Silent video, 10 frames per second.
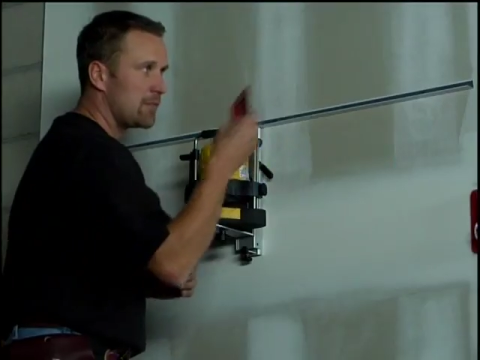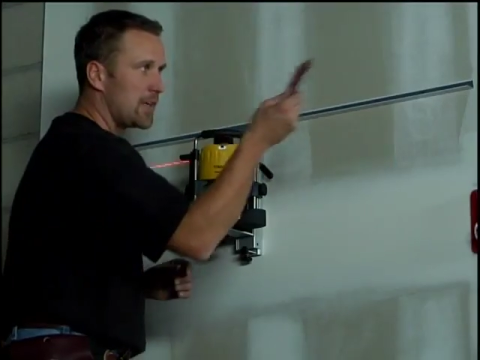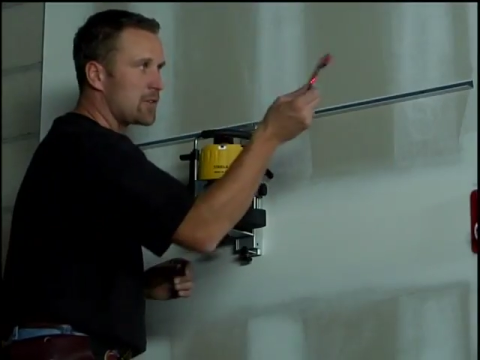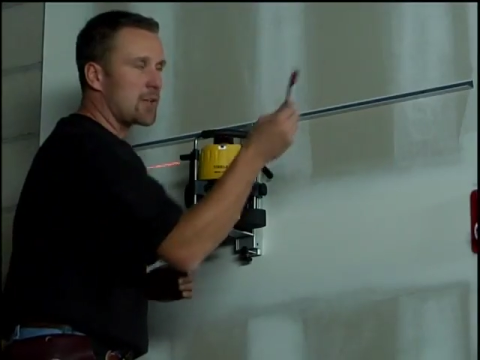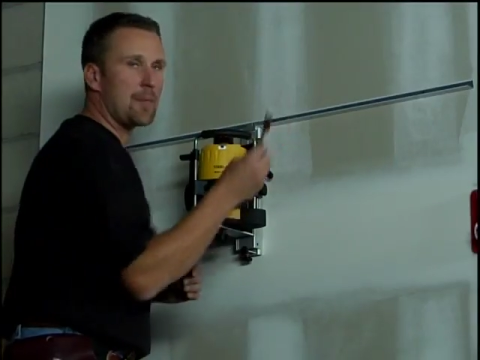
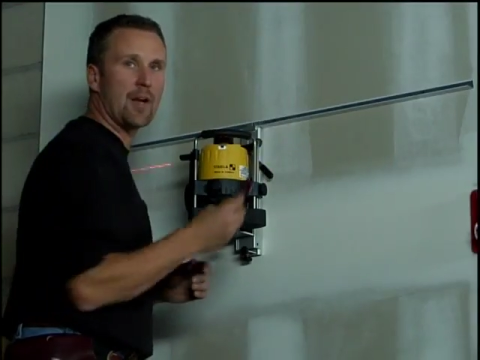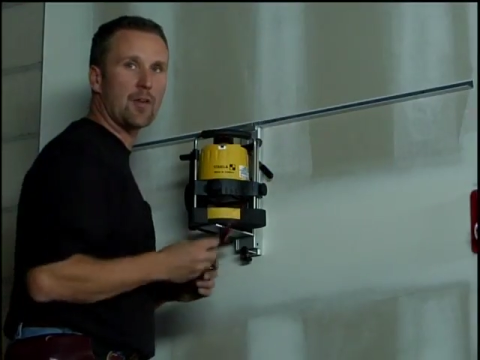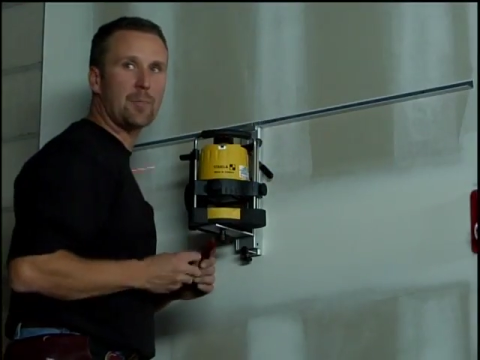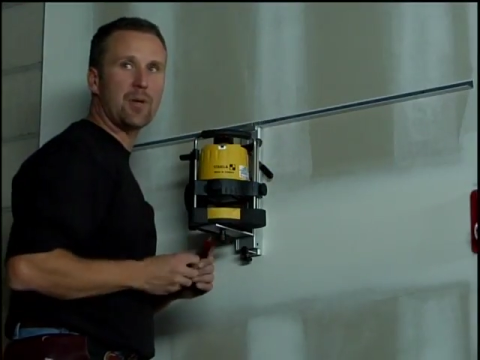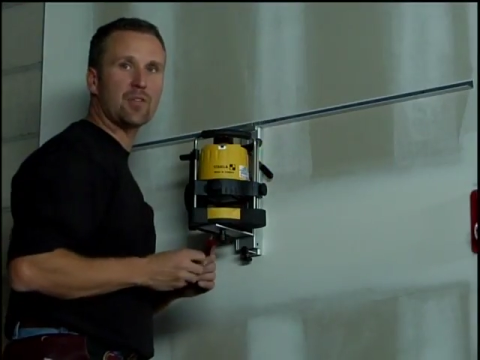is grab
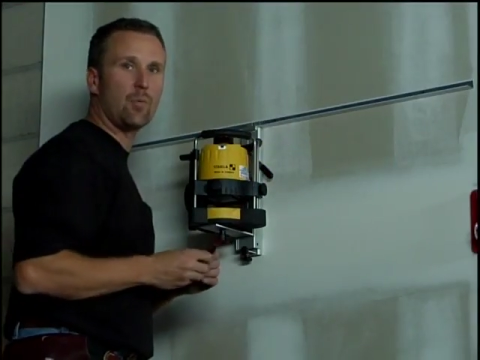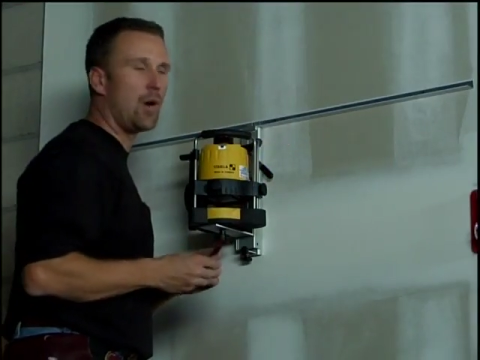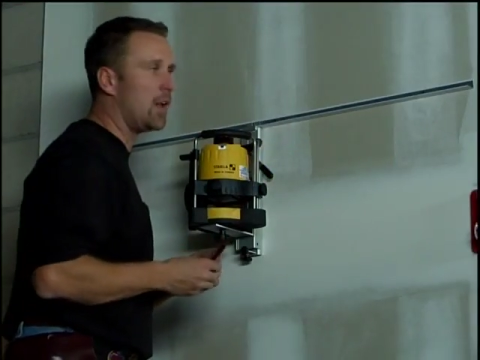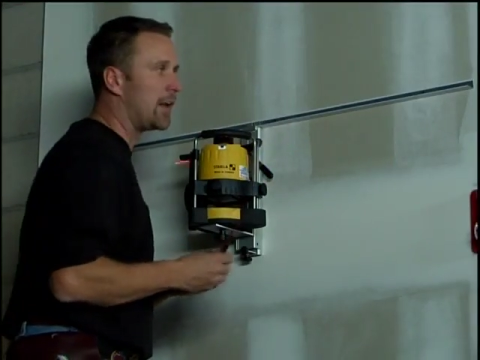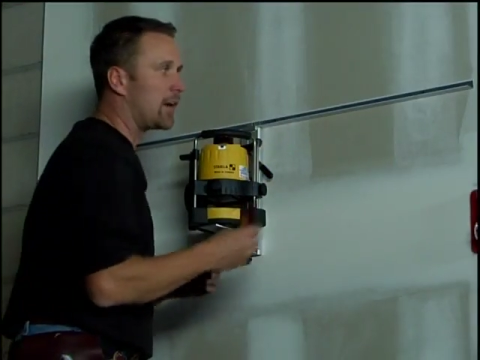another piece of
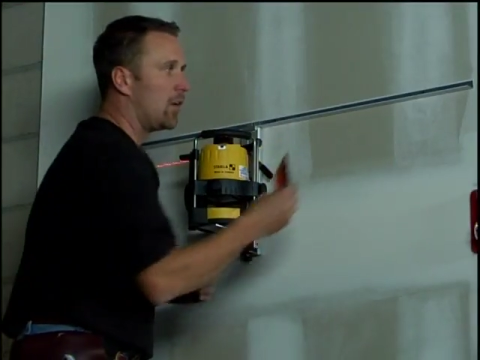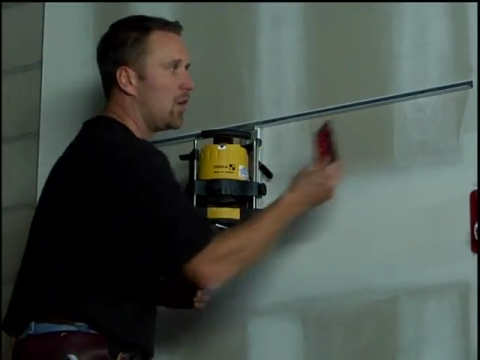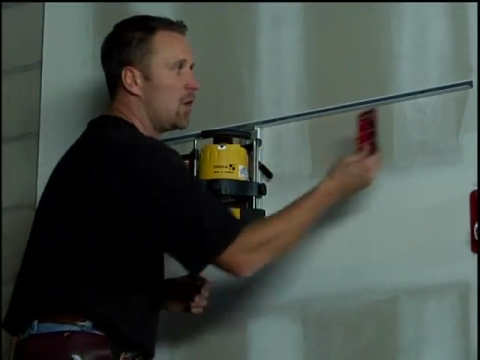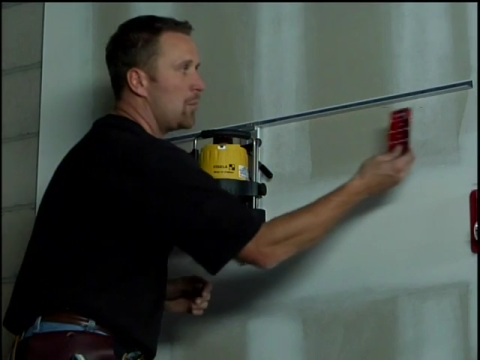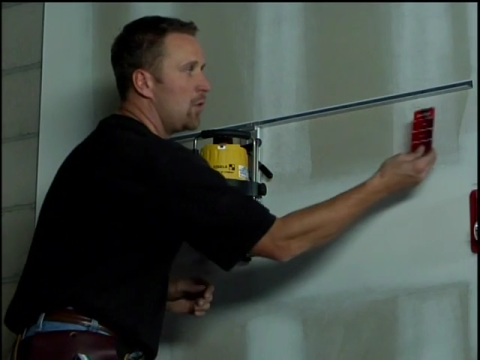wall angle,
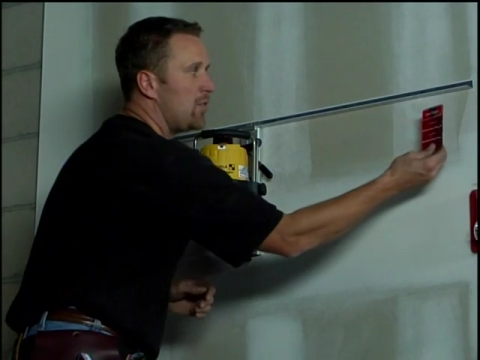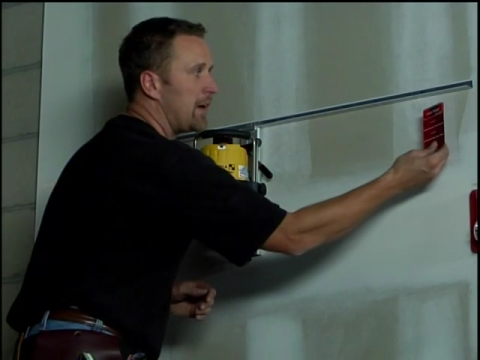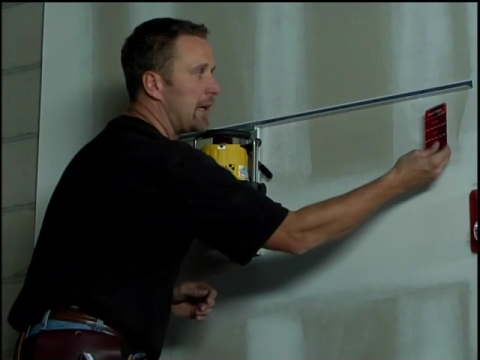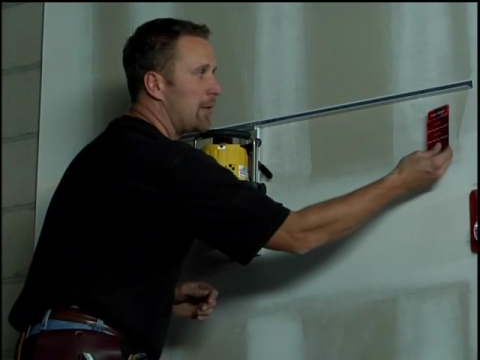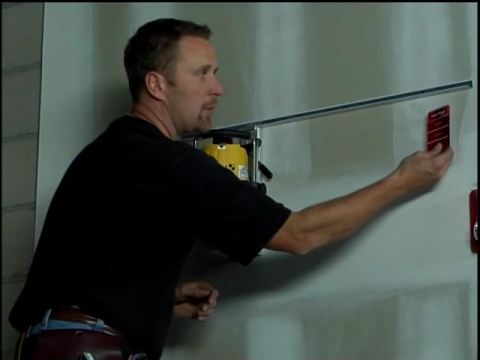move
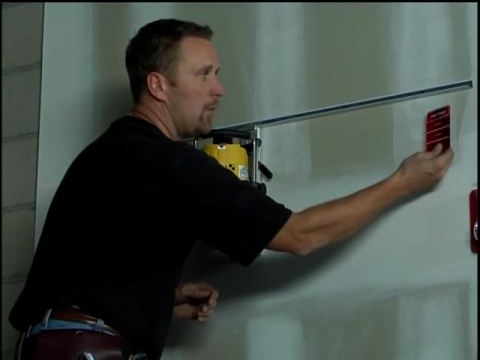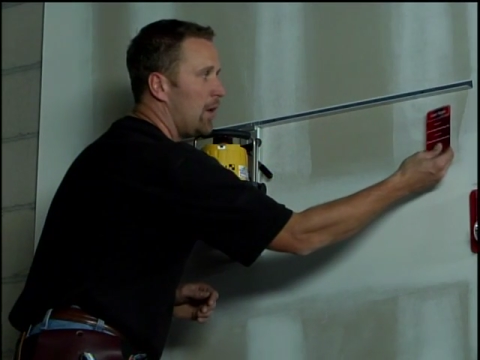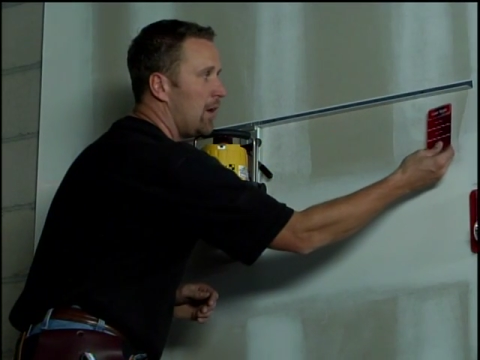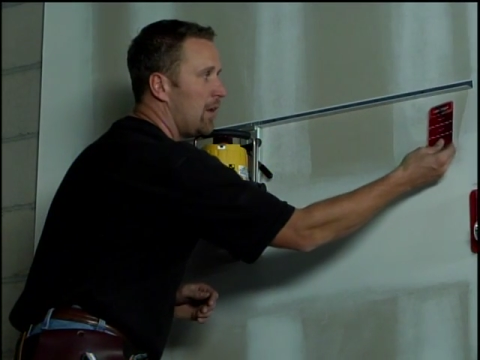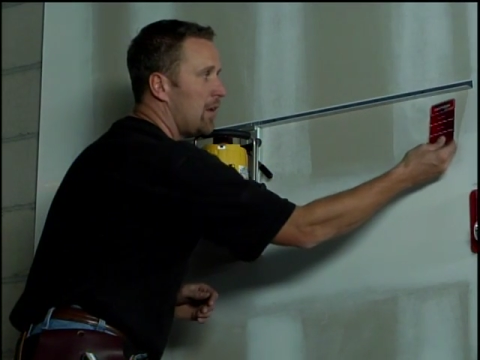on down the
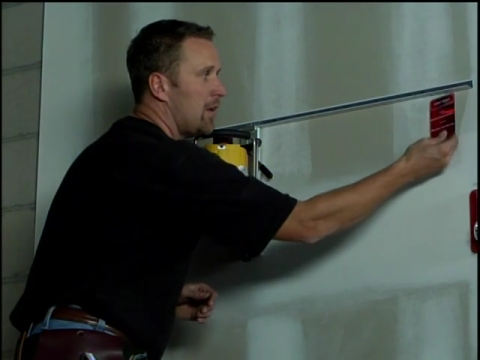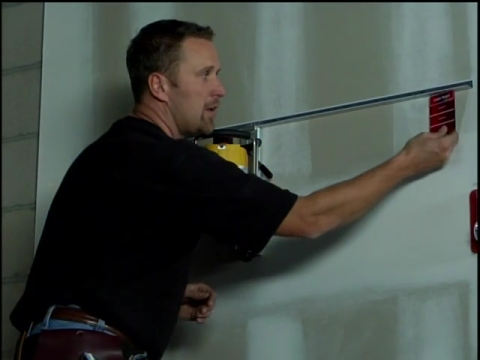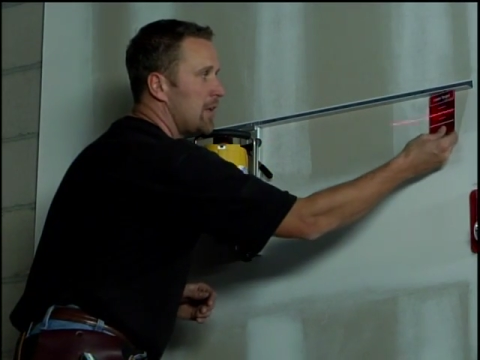wall,